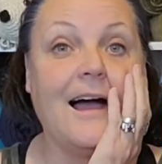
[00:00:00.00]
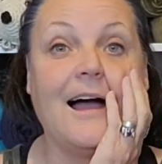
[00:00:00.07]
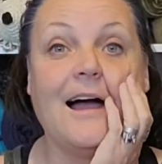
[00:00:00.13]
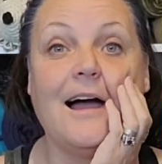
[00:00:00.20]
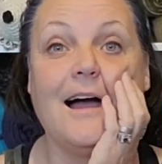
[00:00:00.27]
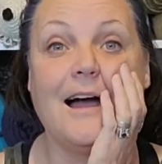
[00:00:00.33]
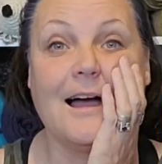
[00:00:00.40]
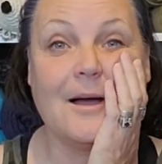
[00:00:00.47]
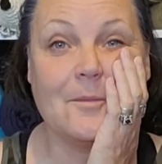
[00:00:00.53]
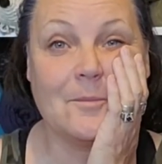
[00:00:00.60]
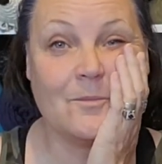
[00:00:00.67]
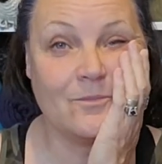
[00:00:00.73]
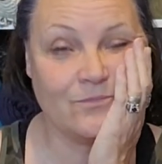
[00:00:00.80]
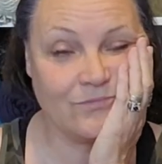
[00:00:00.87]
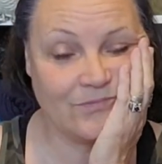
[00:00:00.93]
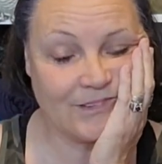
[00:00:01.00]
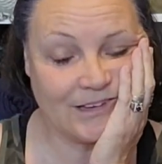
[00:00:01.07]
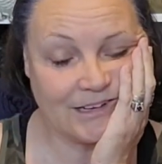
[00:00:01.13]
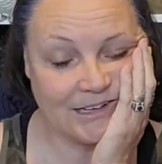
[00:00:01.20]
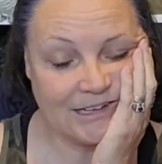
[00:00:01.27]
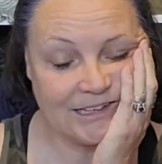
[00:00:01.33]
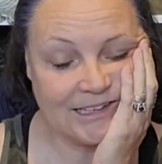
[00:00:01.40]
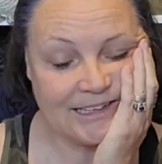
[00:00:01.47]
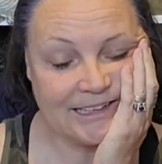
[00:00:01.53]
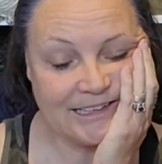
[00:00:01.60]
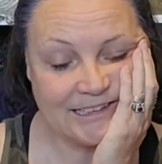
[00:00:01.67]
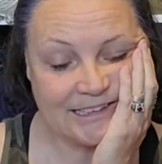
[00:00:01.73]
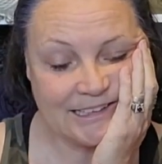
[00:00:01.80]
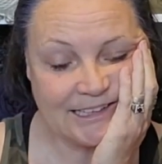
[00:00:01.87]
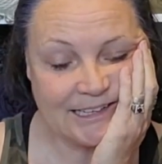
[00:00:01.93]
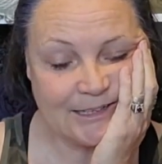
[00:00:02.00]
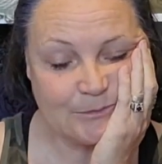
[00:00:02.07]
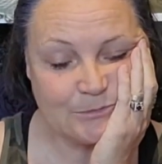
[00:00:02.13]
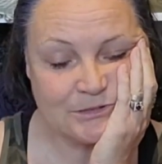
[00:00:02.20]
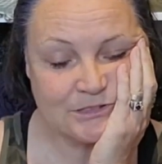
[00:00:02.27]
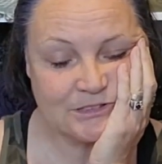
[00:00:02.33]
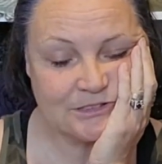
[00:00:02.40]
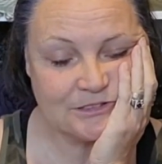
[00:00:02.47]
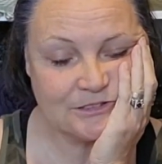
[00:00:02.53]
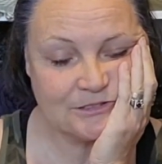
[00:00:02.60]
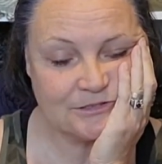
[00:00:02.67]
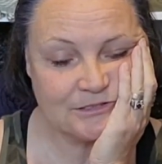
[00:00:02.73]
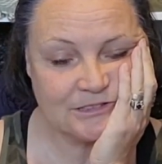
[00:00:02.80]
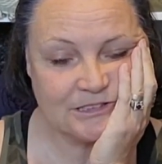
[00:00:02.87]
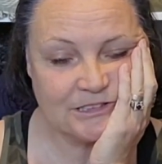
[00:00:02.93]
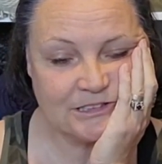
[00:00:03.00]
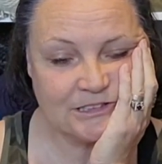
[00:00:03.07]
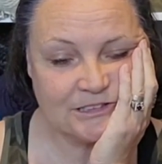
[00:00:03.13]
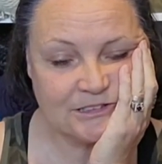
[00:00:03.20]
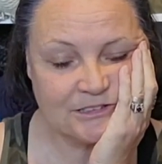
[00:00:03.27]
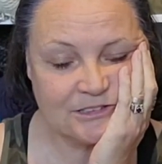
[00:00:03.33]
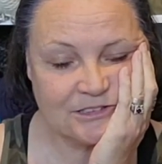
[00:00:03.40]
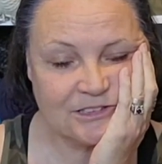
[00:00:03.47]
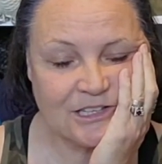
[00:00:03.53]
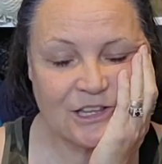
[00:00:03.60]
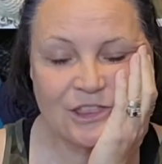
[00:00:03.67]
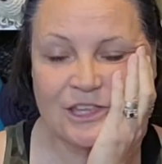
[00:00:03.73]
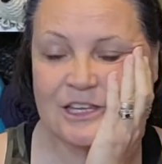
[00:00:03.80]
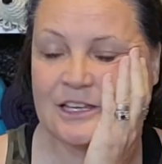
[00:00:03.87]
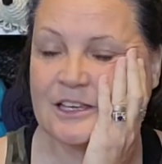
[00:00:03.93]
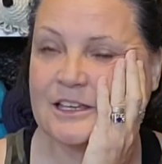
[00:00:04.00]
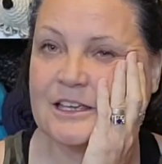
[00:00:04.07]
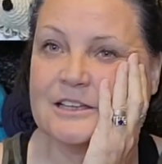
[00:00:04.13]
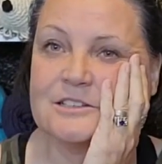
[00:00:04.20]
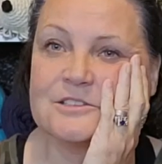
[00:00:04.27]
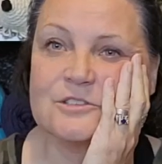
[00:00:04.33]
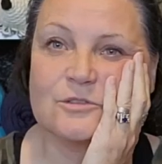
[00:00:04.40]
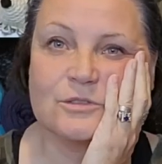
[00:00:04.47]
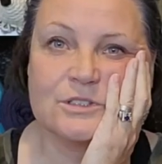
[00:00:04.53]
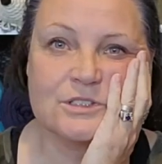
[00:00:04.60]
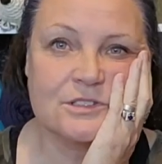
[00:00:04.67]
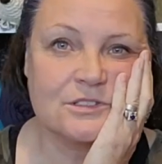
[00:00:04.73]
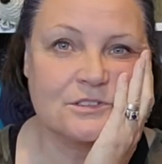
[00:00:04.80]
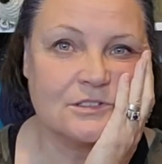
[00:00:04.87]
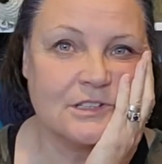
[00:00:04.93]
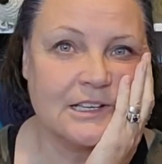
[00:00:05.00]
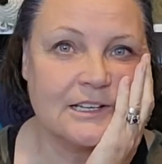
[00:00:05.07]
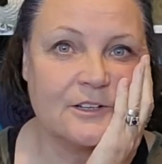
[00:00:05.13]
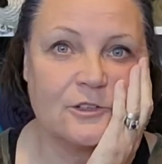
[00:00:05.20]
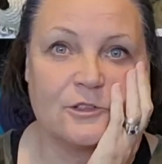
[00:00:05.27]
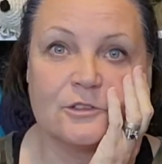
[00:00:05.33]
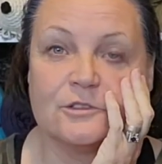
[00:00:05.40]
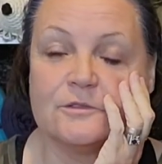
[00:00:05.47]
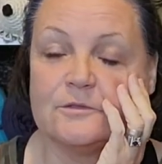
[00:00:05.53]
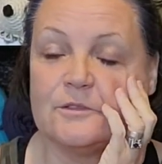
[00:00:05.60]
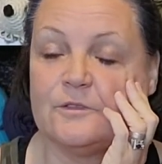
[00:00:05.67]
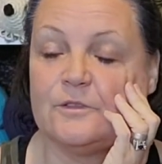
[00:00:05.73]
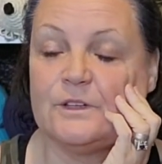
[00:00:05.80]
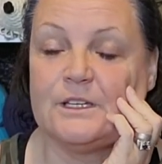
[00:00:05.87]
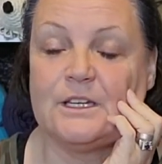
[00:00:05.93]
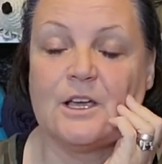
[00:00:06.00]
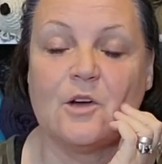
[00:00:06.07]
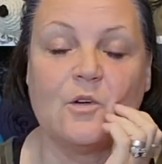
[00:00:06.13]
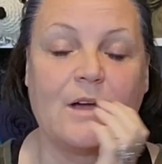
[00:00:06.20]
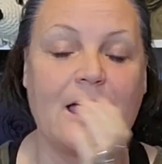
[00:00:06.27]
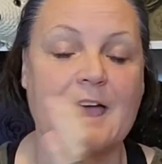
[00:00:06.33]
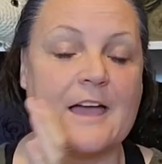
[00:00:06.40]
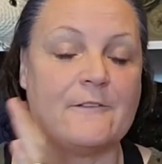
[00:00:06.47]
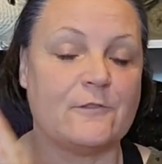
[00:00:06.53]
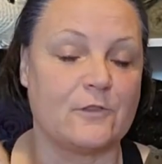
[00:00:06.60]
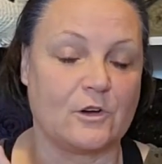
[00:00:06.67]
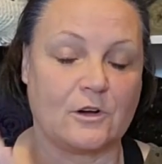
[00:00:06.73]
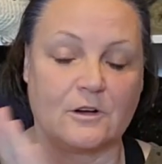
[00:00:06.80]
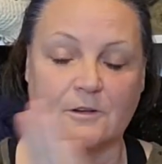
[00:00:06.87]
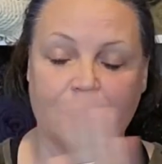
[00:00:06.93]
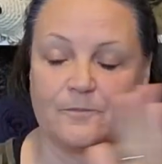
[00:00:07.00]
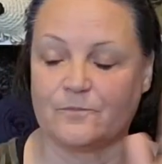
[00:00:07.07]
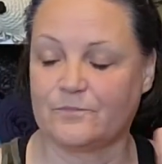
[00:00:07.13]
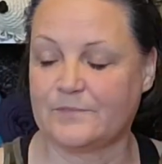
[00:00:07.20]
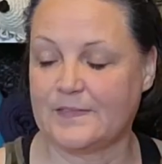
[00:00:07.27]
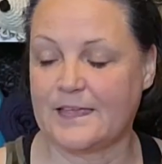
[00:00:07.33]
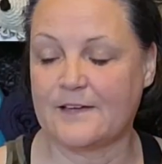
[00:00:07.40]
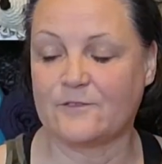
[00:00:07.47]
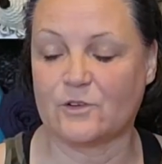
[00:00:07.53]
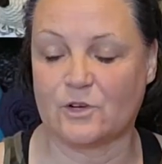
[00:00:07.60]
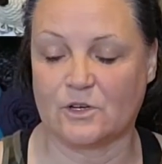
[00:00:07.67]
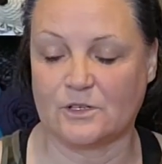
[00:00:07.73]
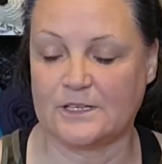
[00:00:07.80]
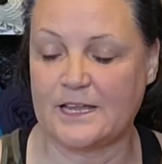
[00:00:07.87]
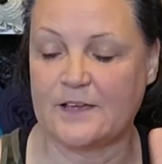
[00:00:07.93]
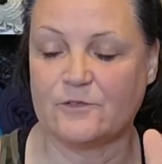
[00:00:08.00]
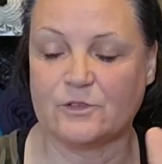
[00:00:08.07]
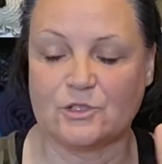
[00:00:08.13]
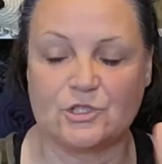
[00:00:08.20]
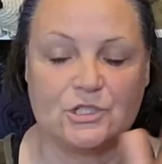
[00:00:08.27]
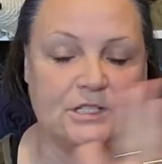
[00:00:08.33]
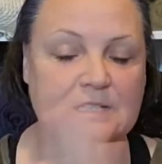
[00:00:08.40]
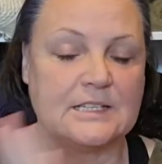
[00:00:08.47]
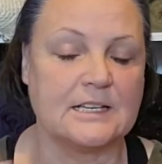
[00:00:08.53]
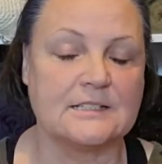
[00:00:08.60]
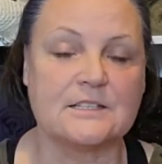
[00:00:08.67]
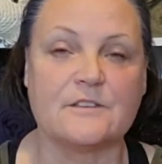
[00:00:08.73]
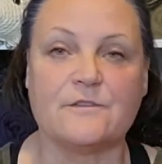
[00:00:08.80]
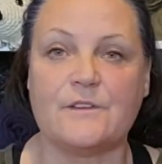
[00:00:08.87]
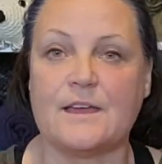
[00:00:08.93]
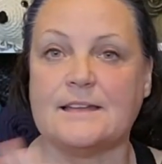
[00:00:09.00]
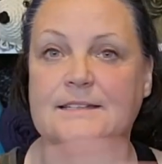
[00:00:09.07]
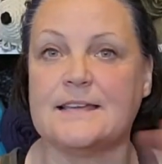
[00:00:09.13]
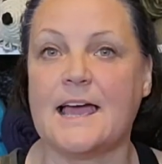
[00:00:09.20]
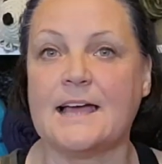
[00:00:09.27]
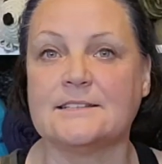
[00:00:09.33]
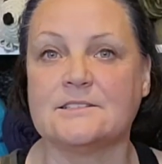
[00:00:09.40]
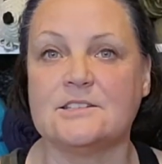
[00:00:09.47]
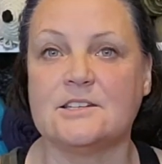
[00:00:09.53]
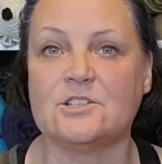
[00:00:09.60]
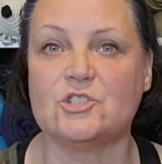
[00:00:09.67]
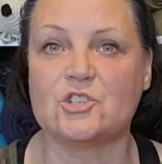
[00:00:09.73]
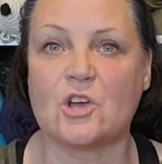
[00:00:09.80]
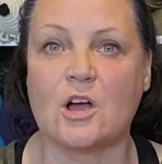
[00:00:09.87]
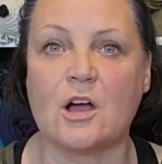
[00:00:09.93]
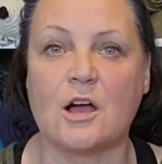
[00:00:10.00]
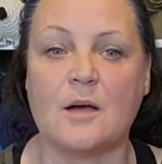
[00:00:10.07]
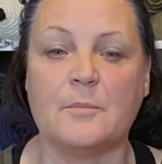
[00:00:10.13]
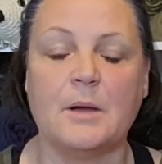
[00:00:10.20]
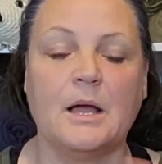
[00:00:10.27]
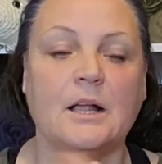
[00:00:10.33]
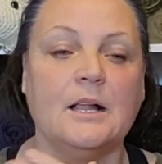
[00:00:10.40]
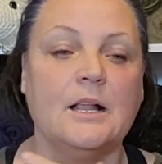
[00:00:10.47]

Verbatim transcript: Um, I absolutely nothing against Crystal and her video ever. Never, never. She does a fantastic job.